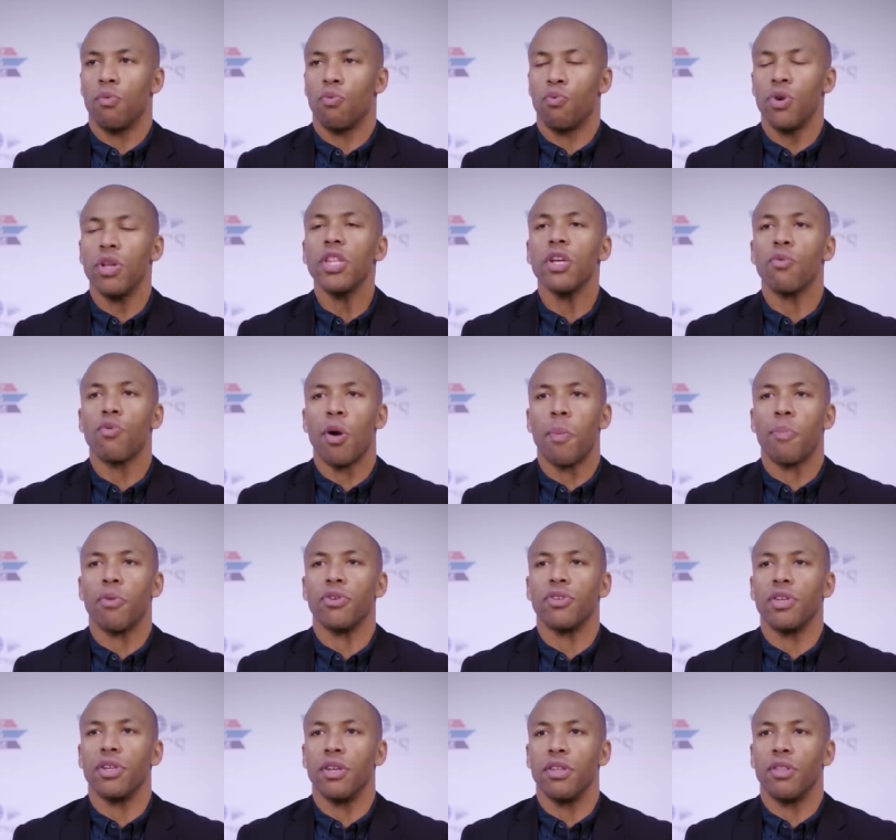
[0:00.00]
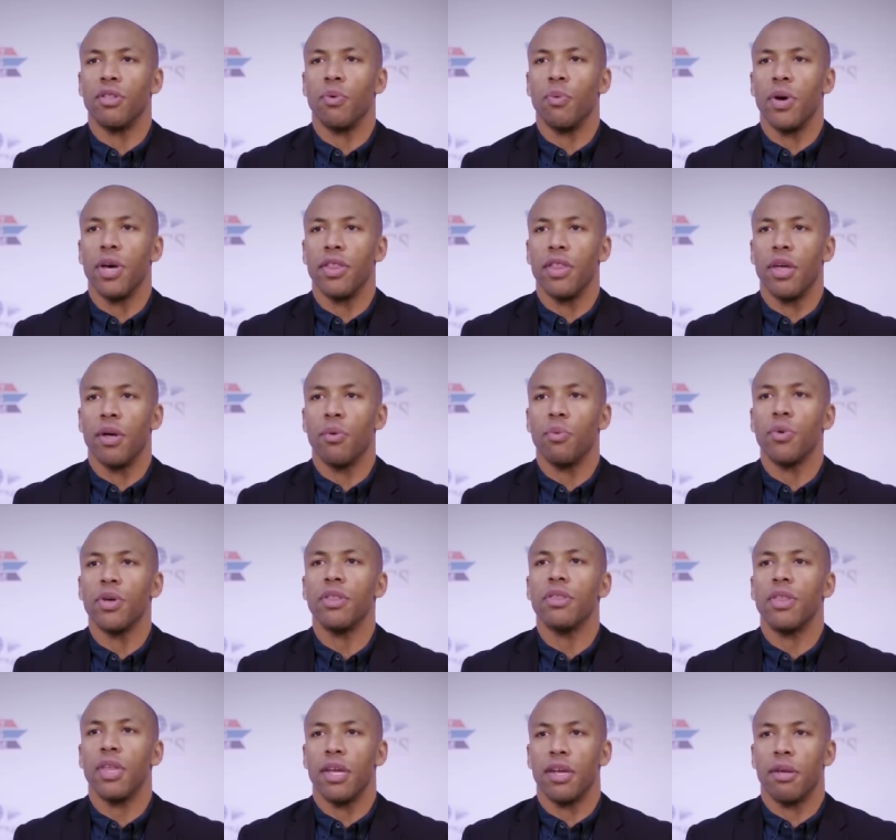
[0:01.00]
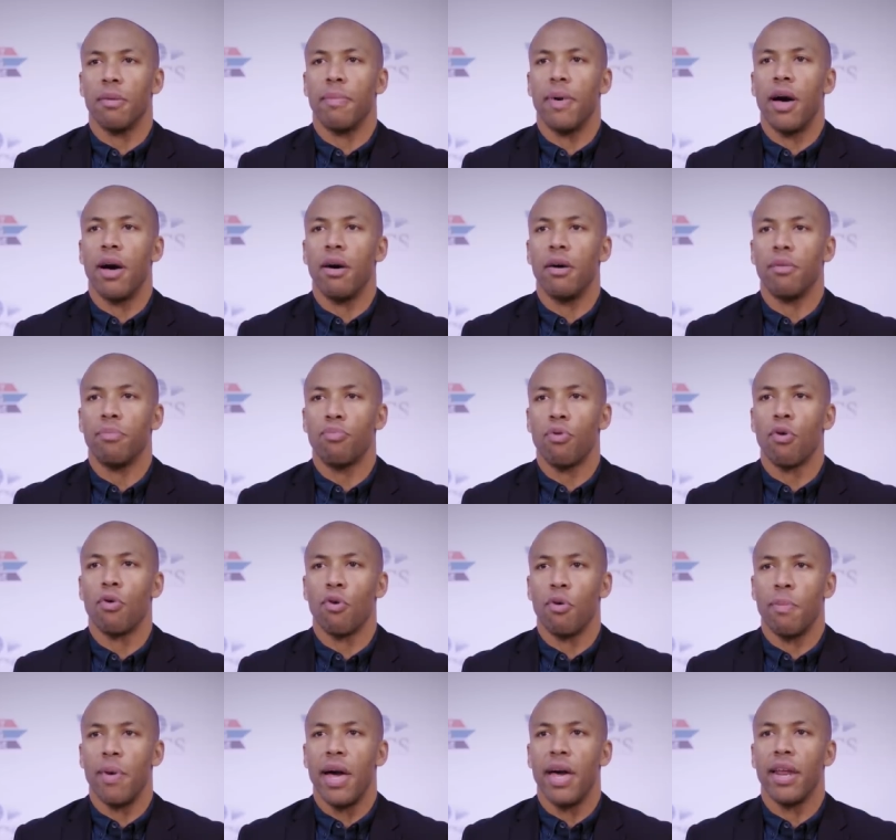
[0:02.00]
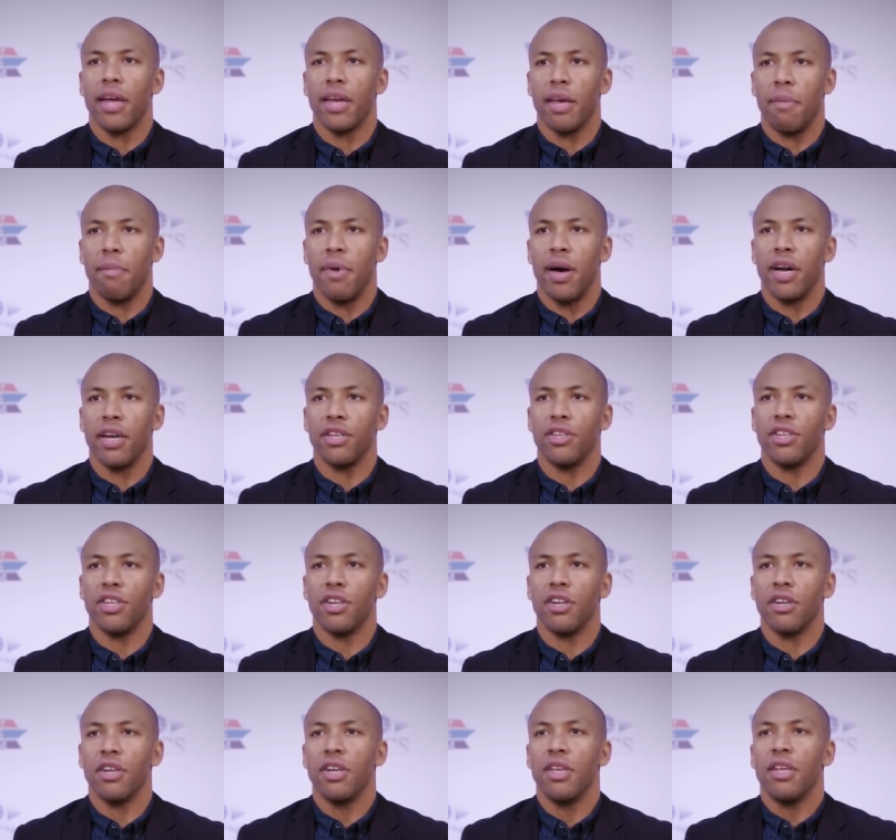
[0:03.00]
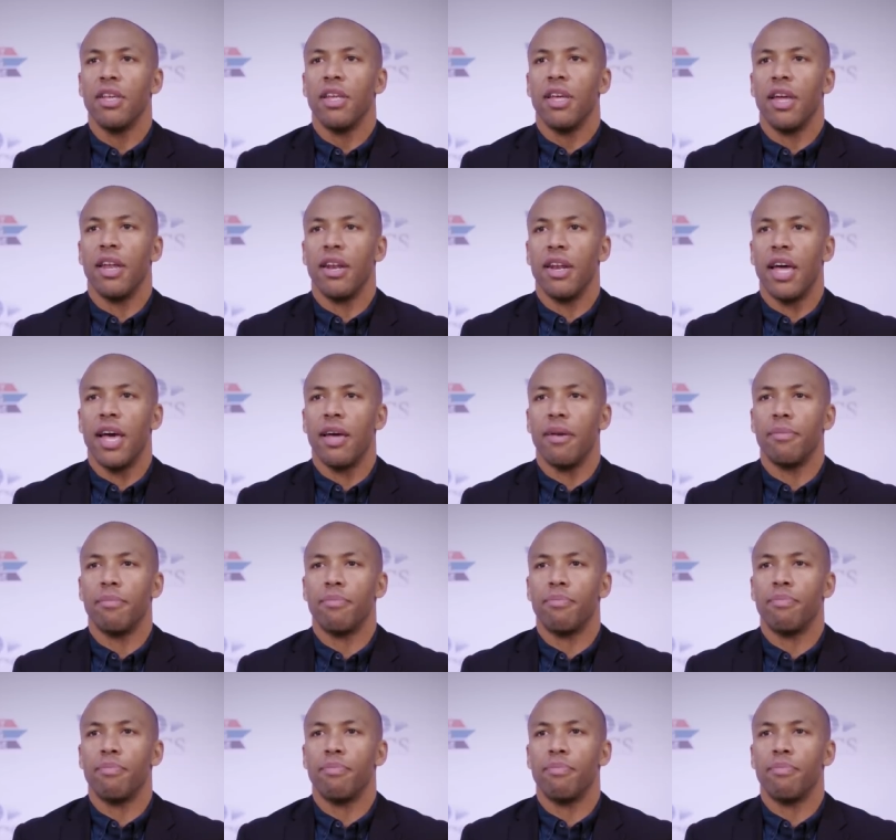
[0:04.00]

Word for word: really represented the way that we think about programmatic at Mindshare, and that